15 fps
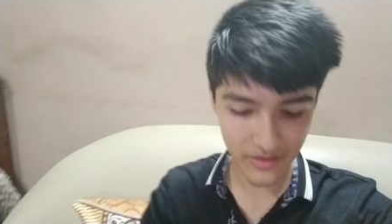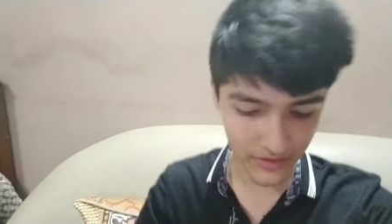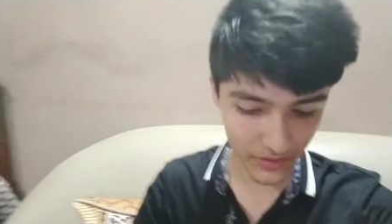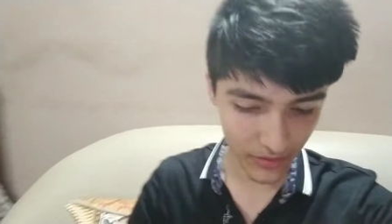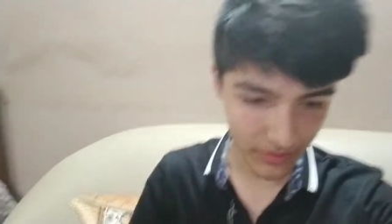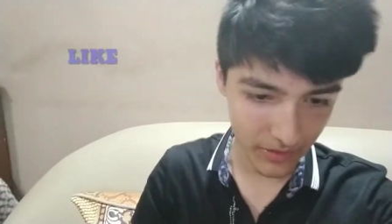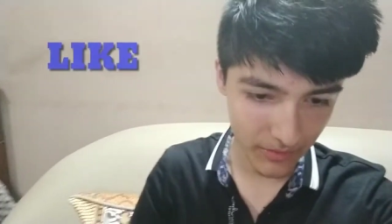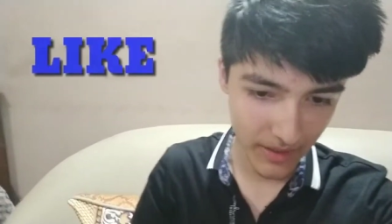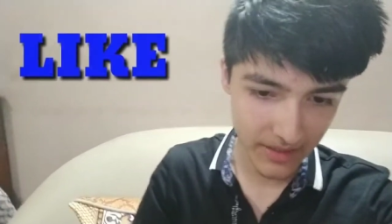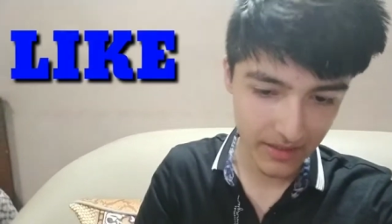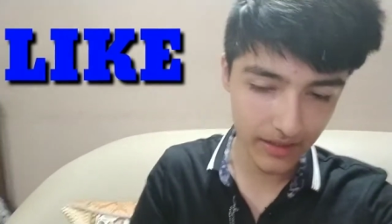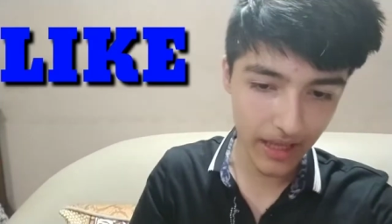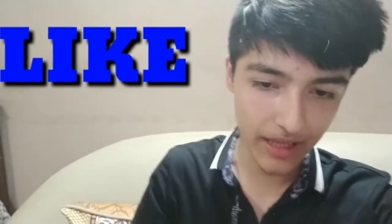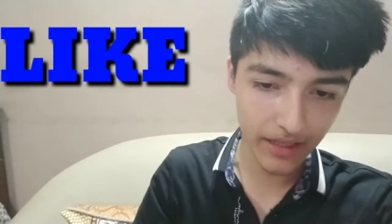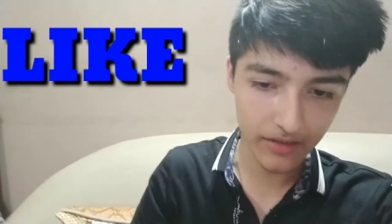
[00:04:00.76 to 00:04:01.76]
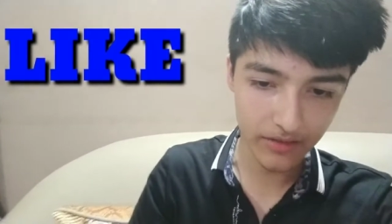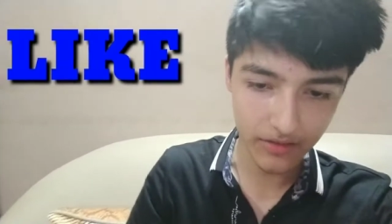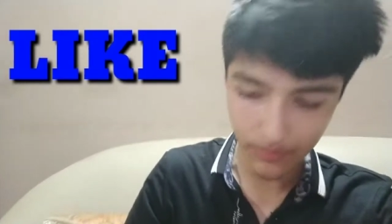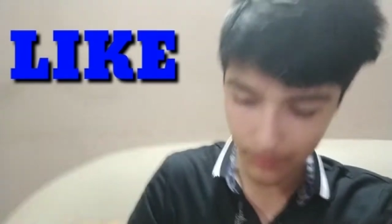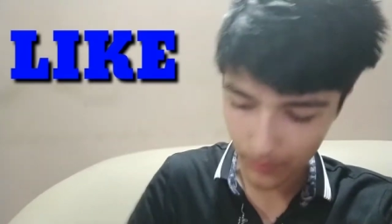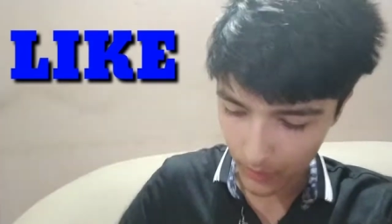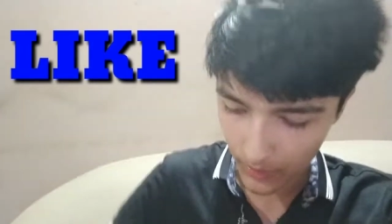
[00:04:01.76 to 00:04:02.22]
so smash a like and
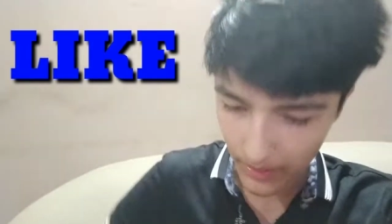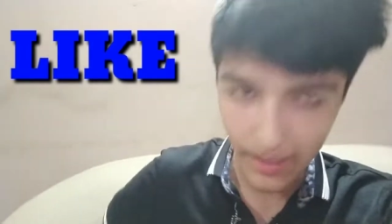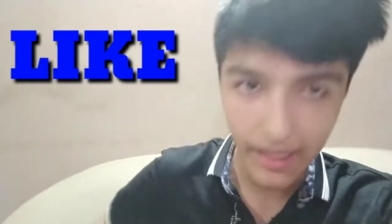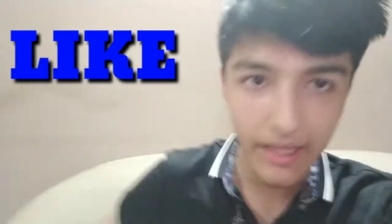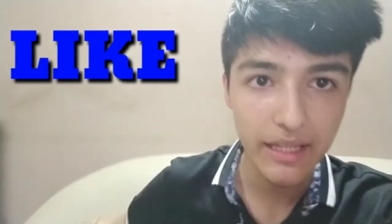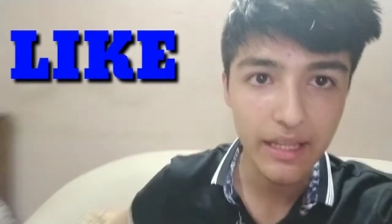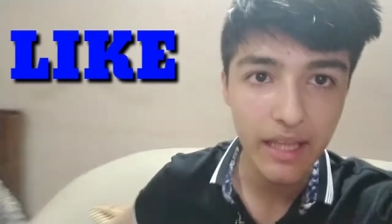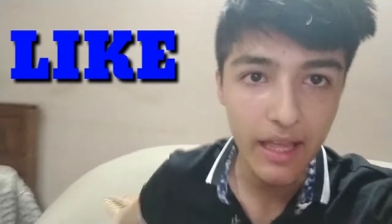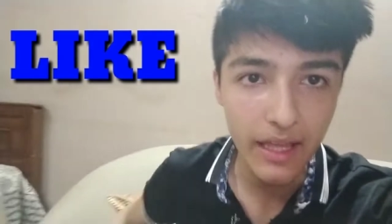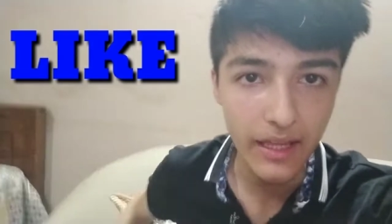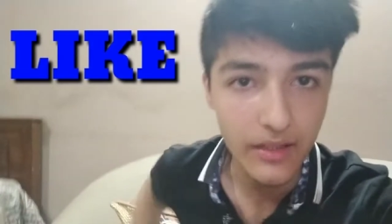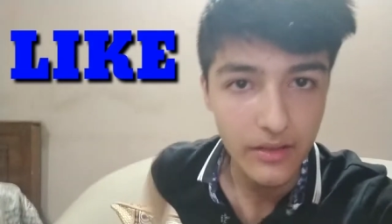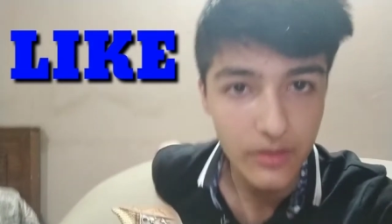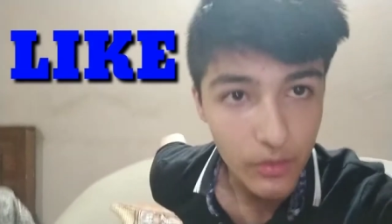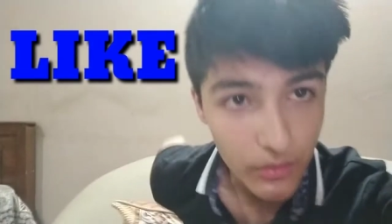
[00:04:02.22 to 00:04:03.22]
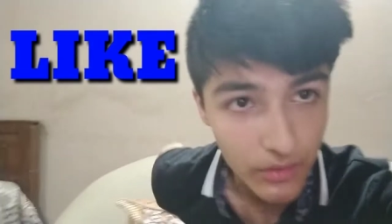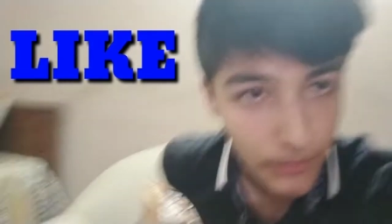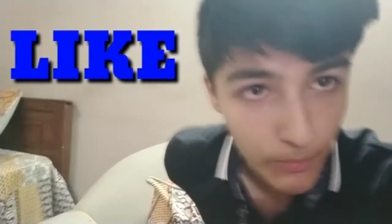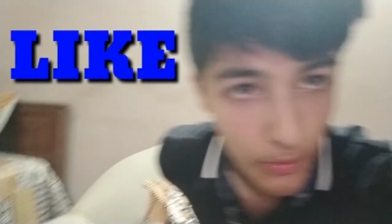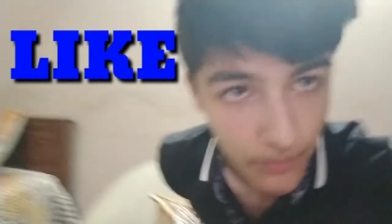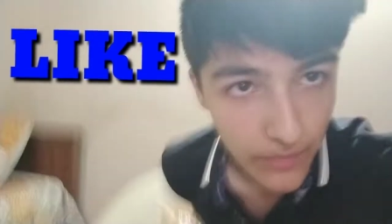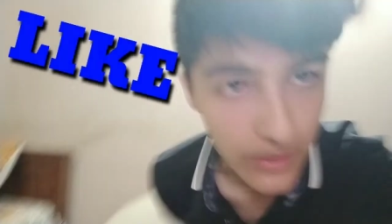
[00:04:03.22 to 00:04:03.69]
support a gang. No,
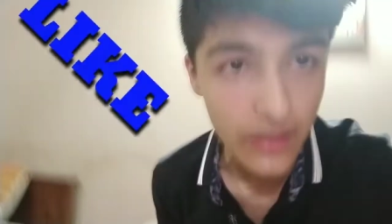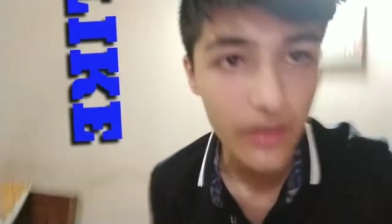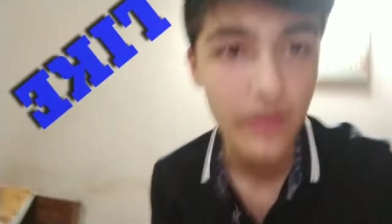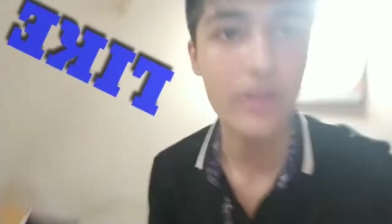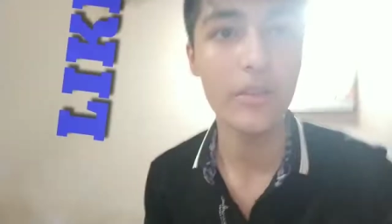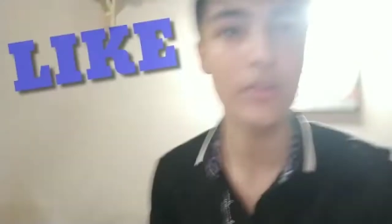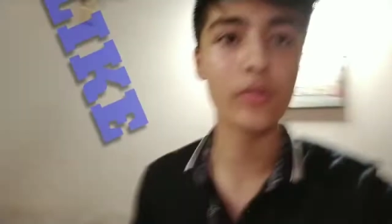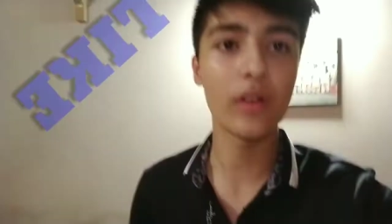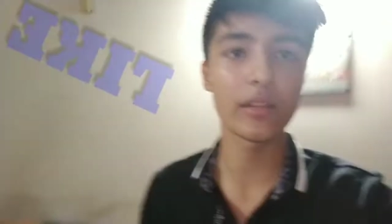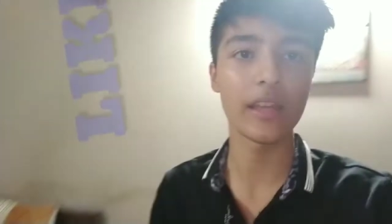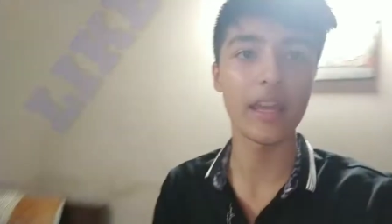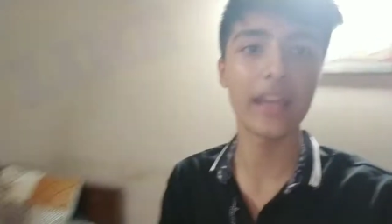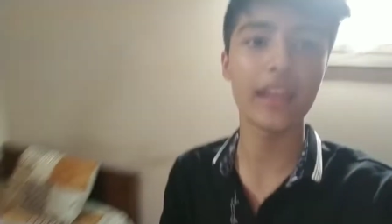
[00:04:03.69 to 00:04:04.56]
support me. You are the